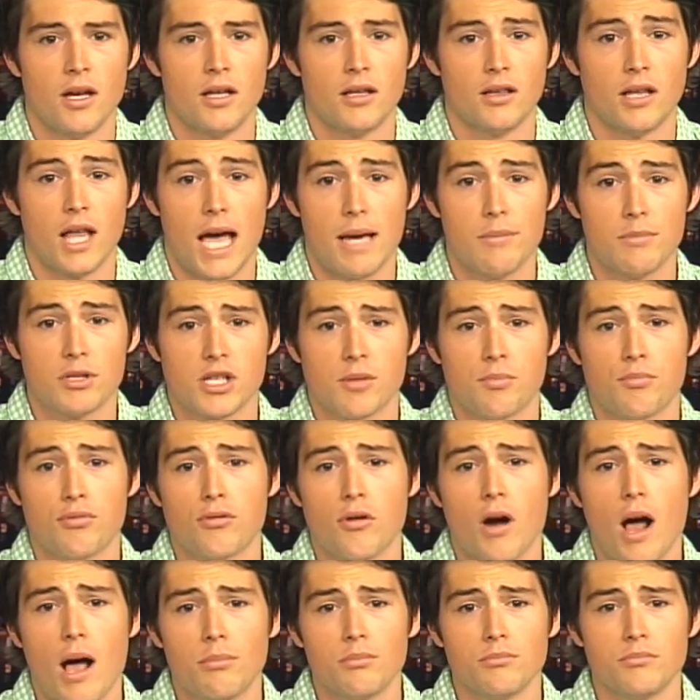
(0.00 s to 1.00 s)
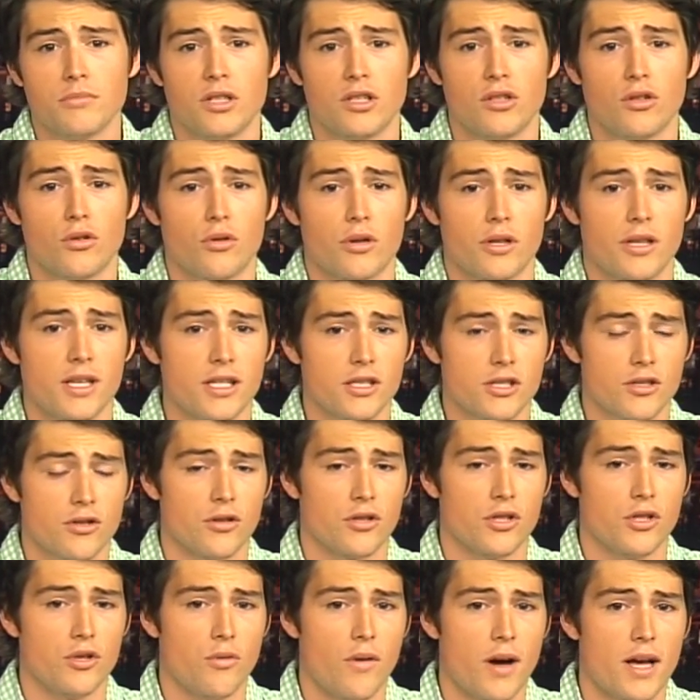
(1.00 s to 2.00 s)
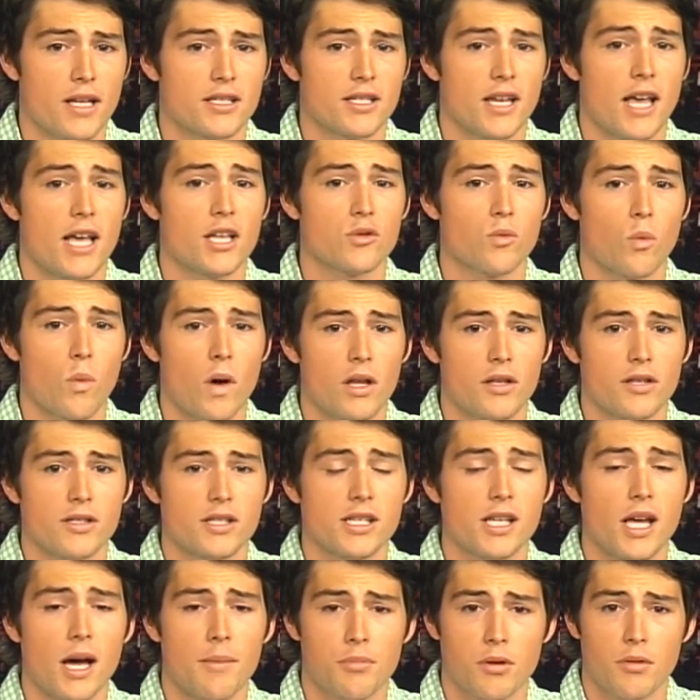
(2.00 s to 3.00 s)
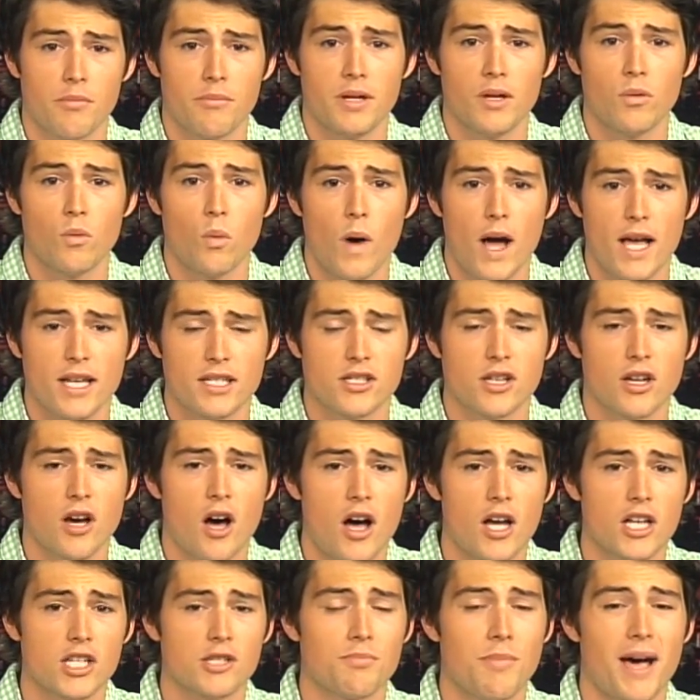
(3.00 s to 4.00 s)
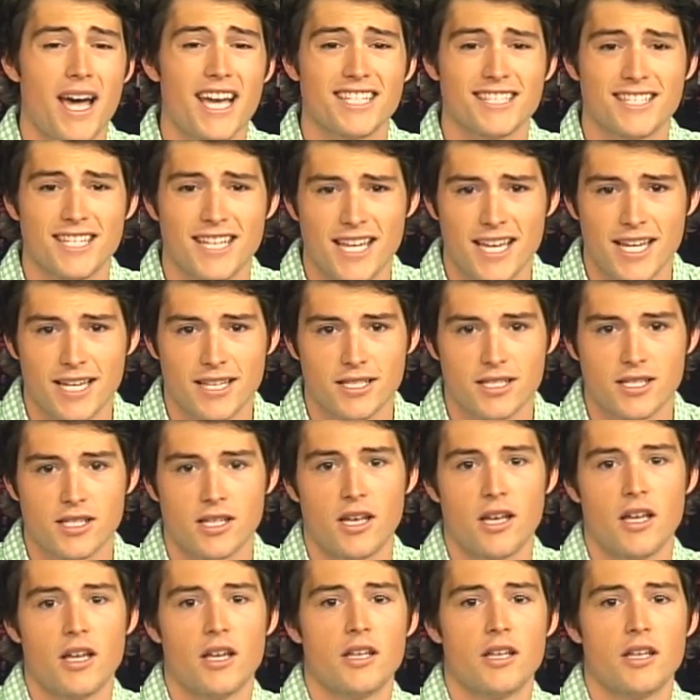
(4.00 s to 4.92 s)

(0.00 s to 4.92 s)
Lyme is a problem in the northeastern U.S. as well as the upper Midwest caused by ticks.